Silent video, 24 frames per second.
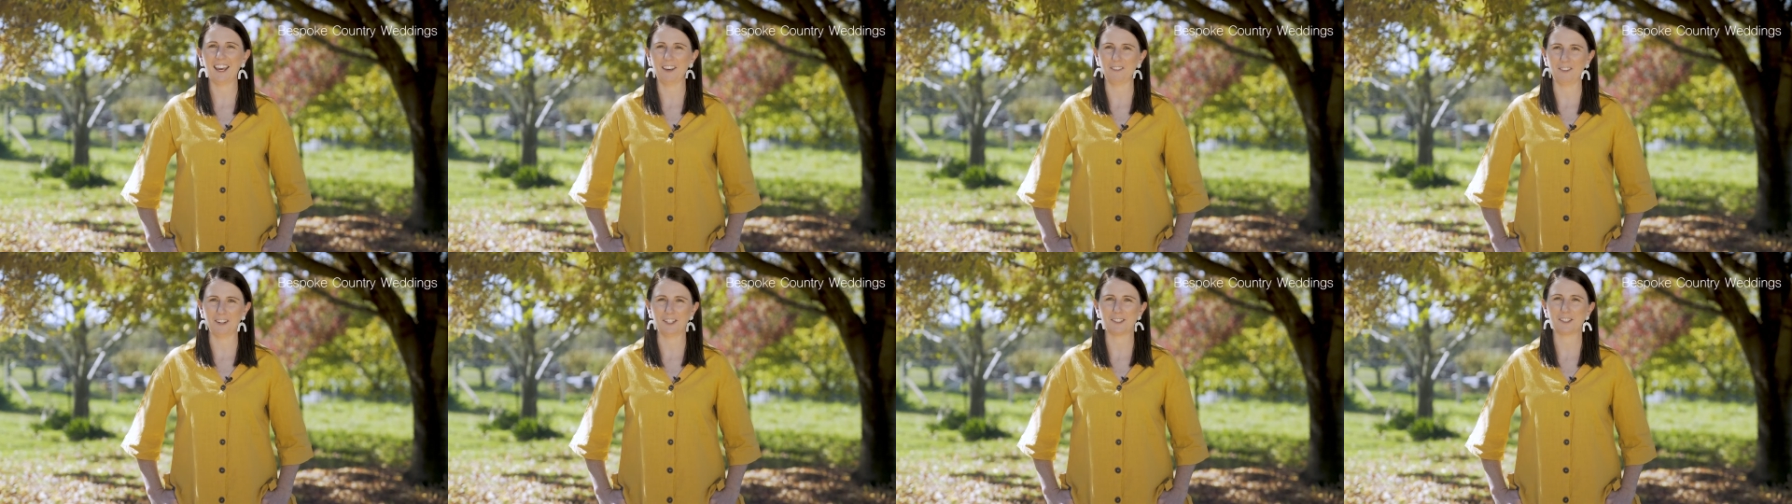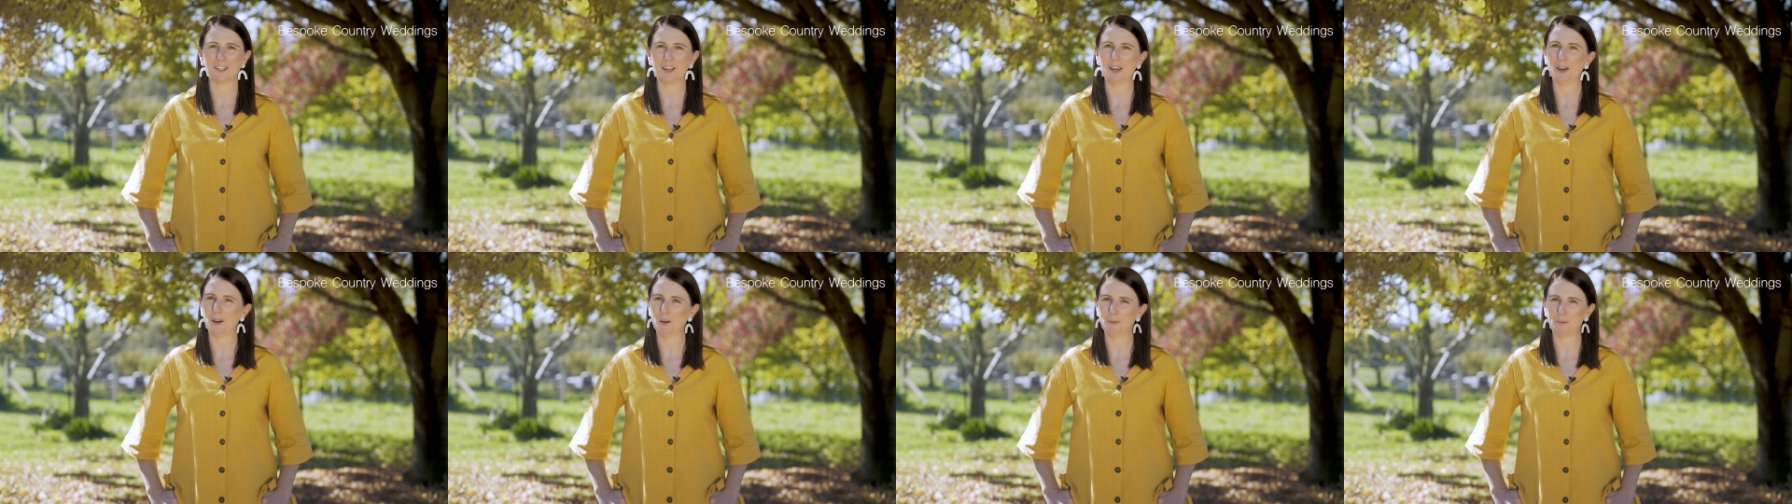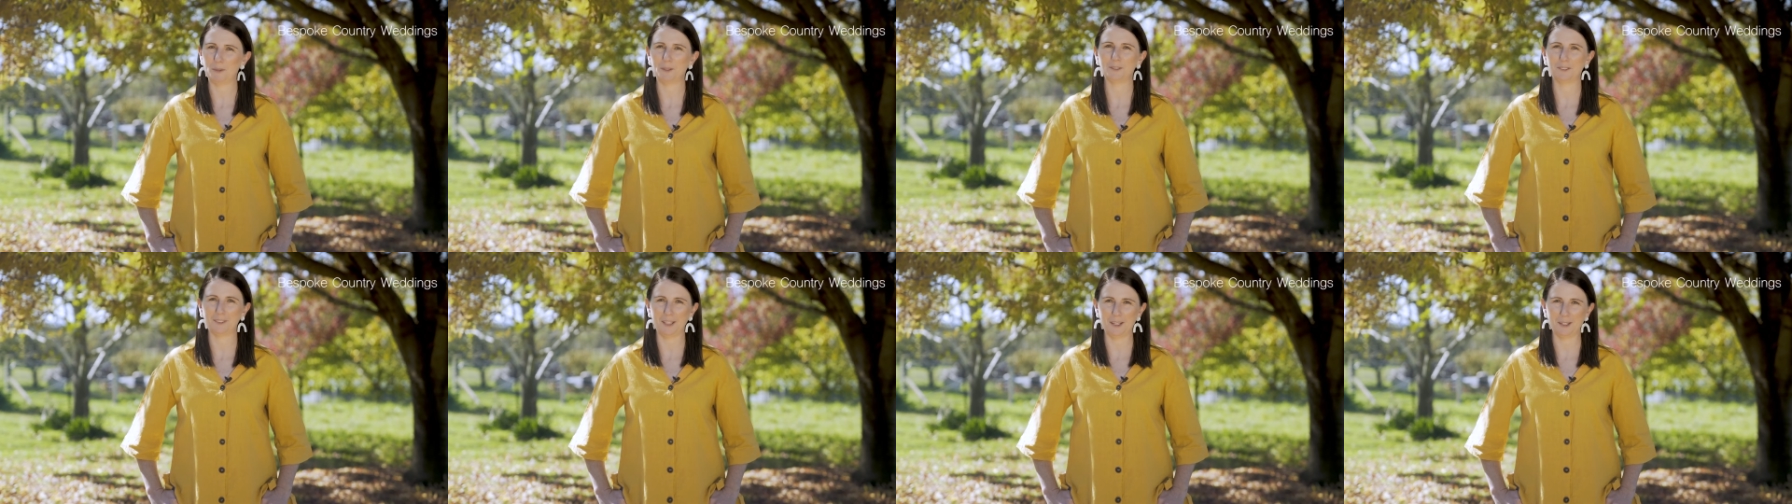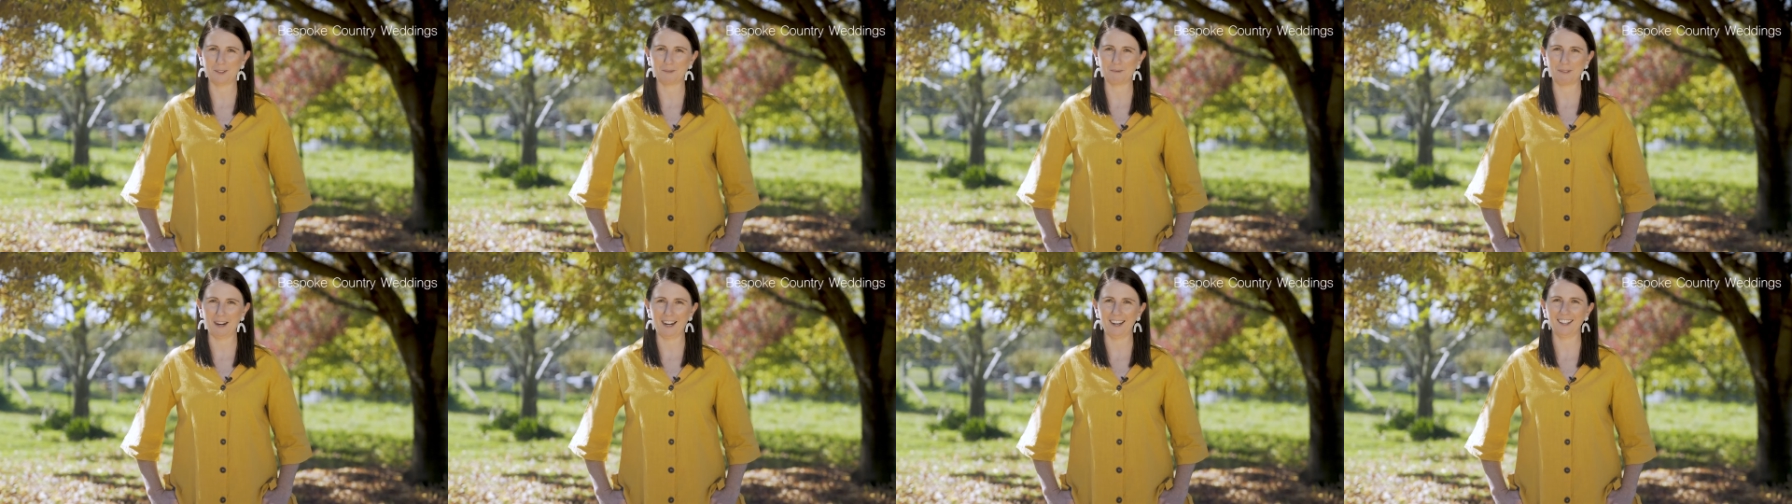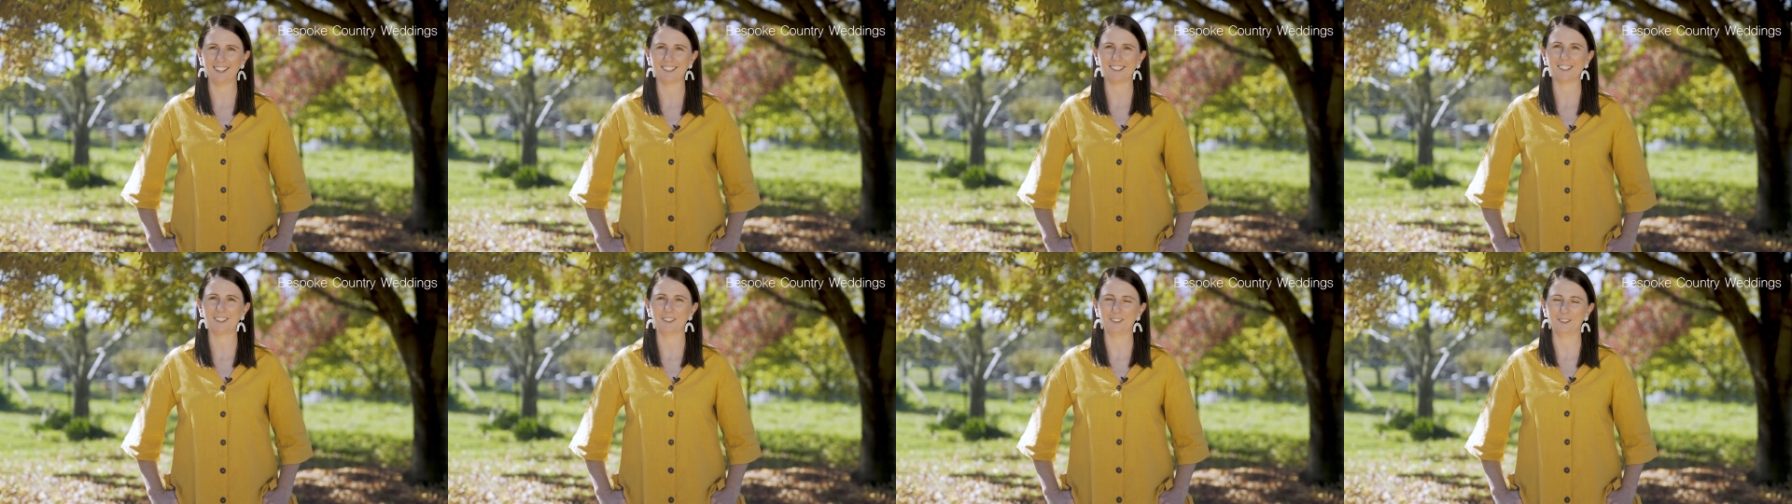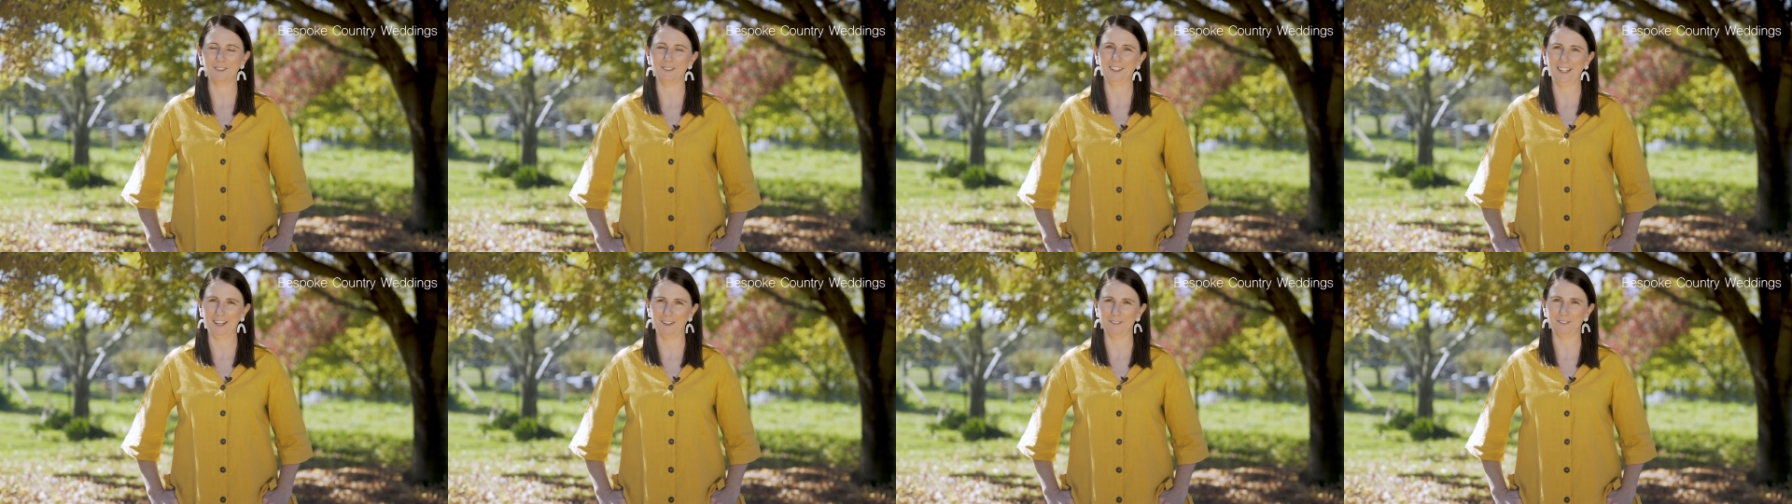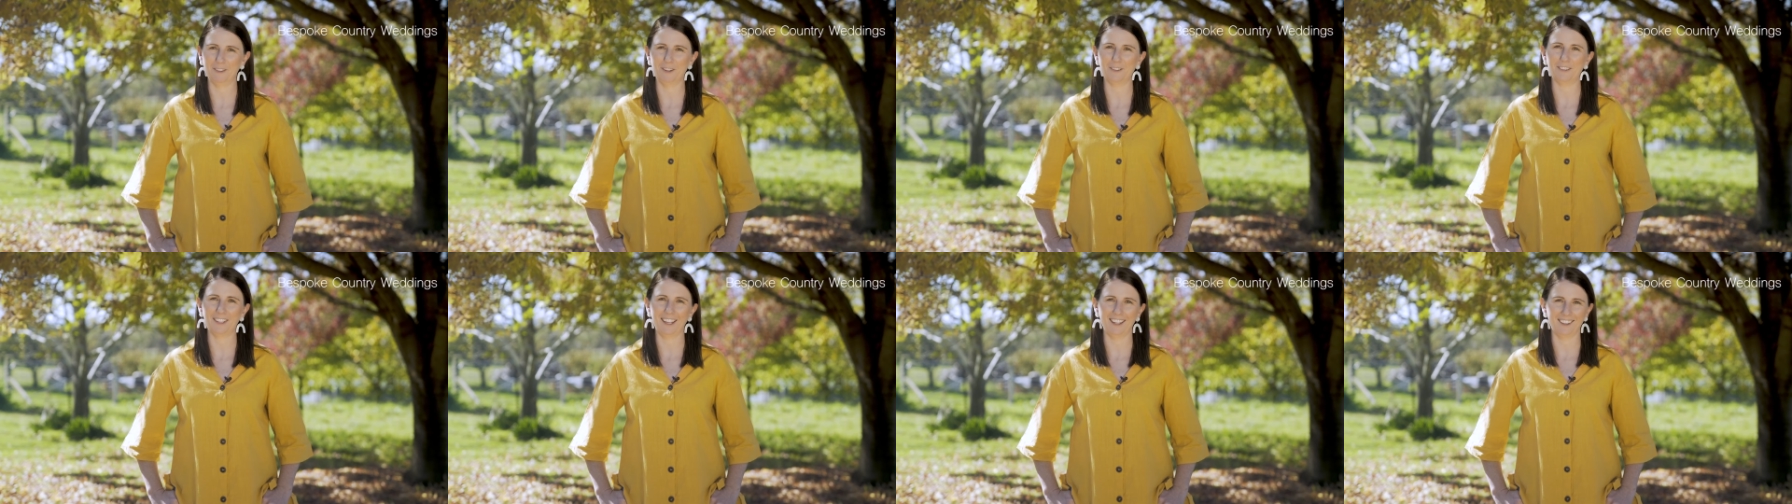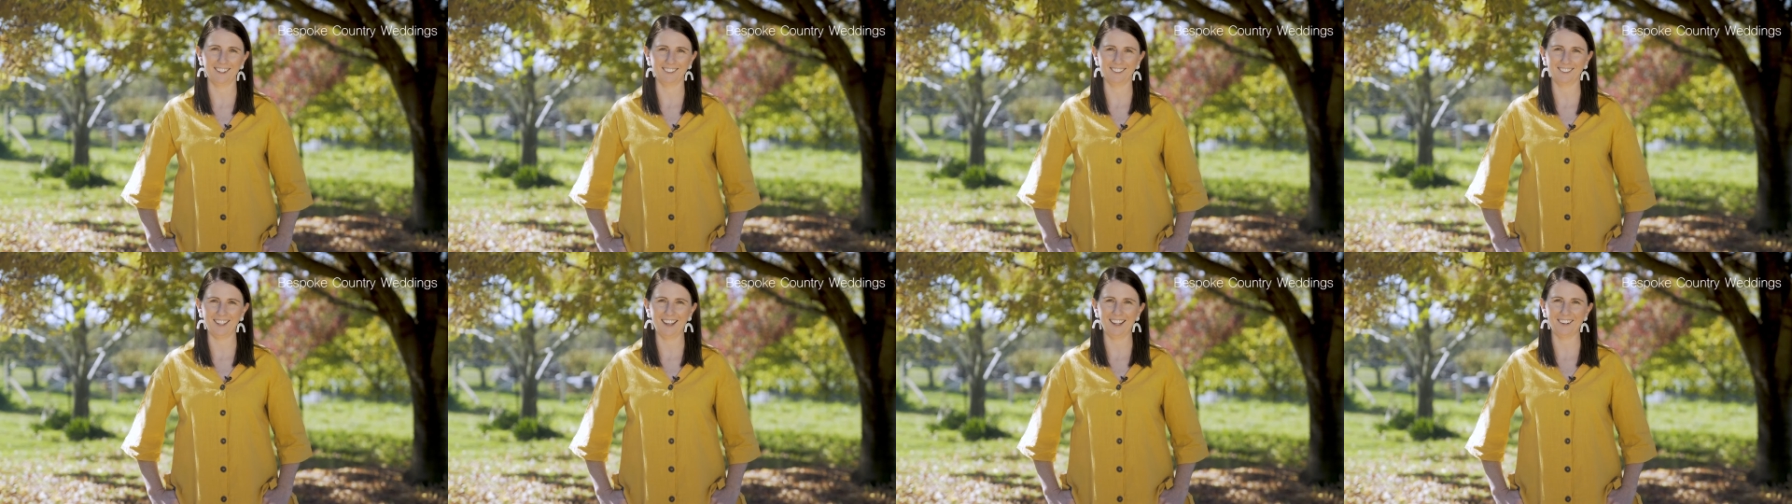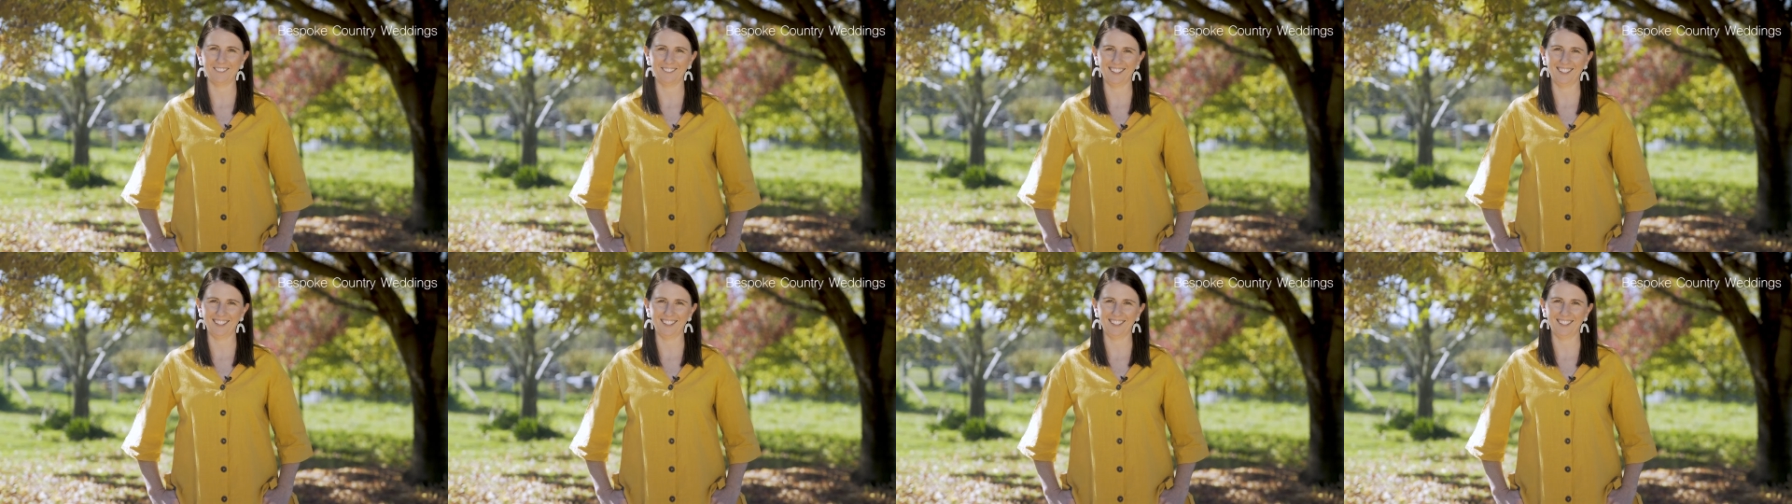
ever to help you celebrate your love on the other side of